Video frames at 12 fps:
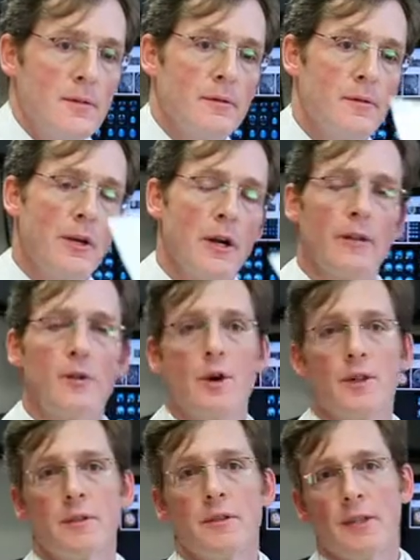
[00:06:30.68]
If there are any other
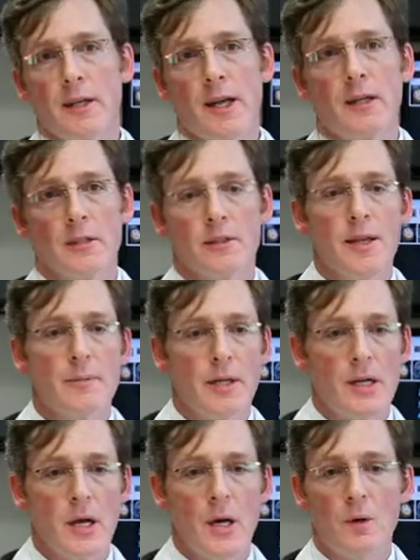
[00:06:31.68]
questions, again, just let me
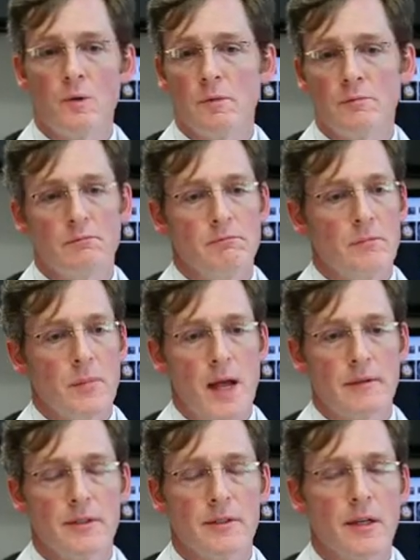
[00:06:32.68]
know. We'll
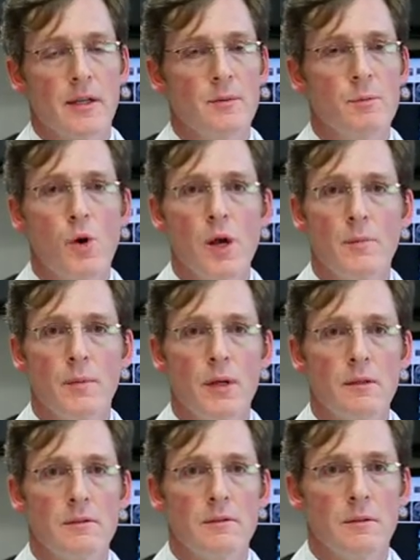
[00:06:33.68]
have a second
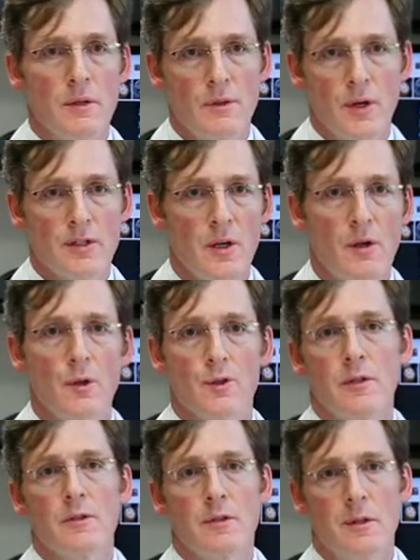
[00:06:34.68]
appointment, address all those
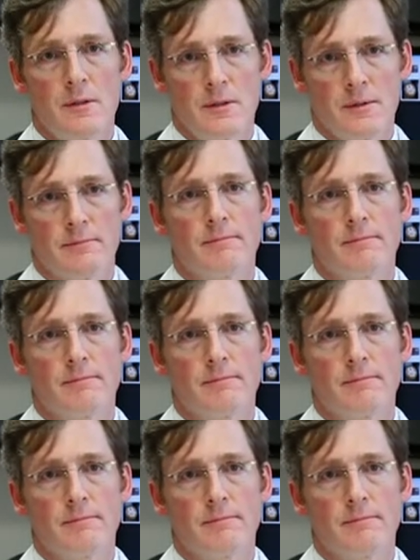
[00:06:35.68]
concerns.